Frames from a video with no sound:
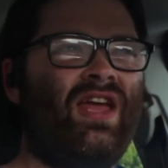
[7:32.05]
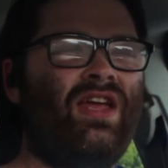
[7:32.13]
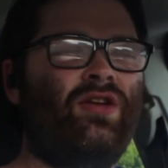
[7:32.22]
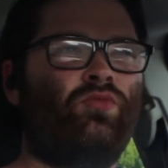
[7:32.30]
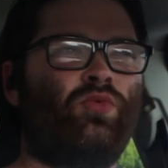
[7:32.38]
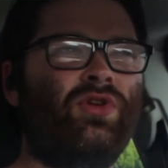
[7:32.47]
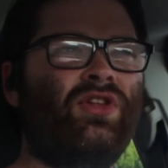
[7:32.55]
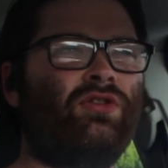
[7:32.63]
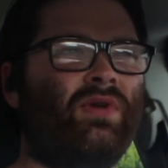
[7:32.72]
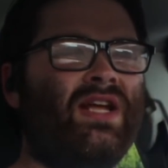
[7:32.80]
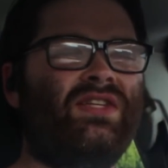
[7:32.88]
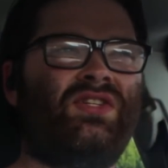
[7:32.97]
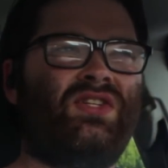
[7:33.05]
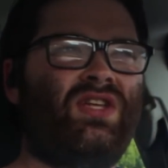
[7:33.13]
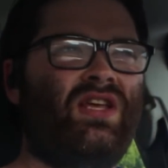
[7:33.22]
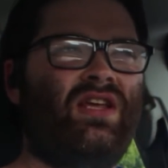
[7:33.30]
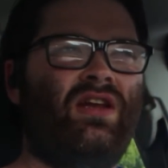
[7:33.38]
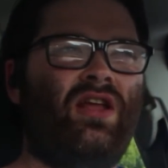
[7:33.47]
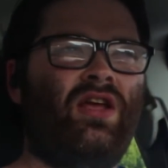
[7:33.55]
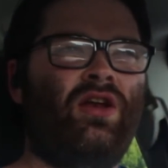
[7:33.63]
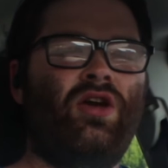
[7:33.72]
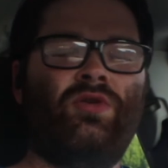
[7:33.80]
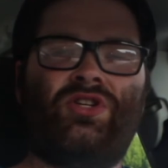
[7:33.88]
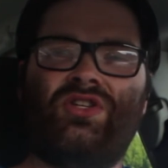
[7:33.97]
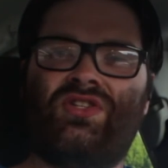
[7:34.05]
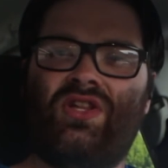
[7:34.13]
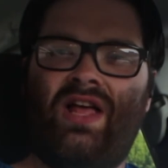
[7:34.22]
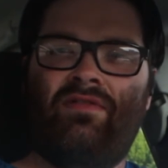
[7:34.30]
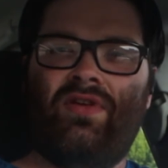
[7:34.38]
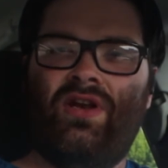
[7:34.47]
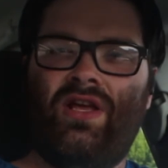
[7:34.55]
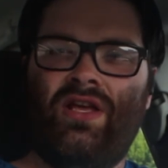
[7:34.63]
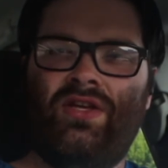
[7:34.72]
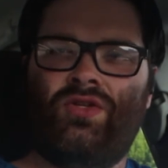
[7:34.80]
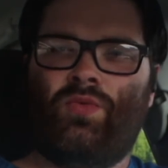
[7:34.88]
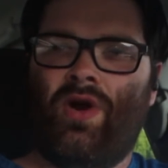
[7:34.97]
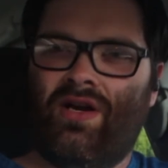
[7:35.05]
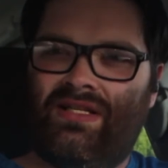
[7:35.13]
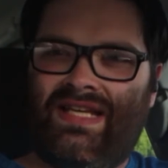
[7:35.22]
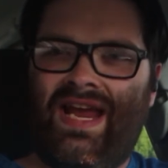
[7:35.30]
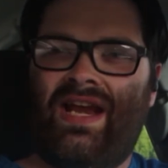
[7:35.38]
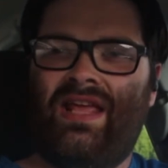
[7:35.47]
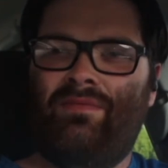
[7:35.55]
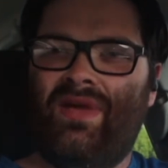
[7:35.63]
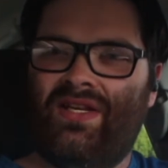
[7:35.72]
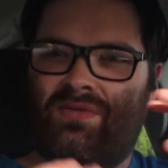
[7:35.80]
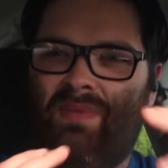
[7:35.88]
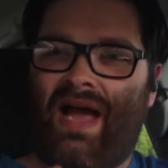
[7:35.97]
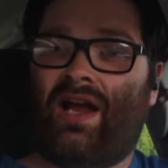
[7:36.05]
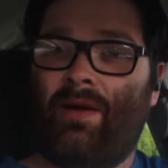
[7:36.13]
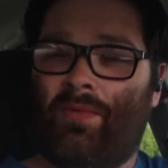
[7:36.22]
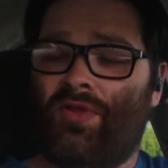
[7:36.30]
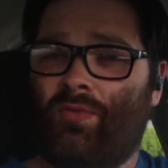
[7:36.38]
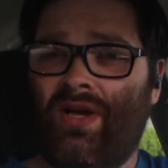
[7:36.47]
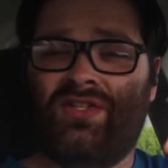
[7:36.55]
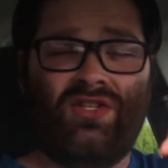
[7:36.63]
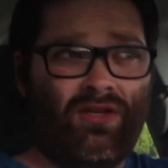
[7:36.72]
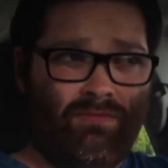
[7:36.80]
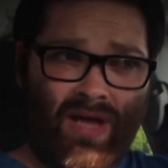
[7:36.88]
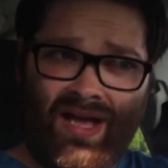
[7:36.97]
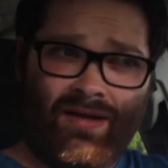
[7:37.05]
a really great scene in Ocean's 11 is where Danny meets back up with Rusty.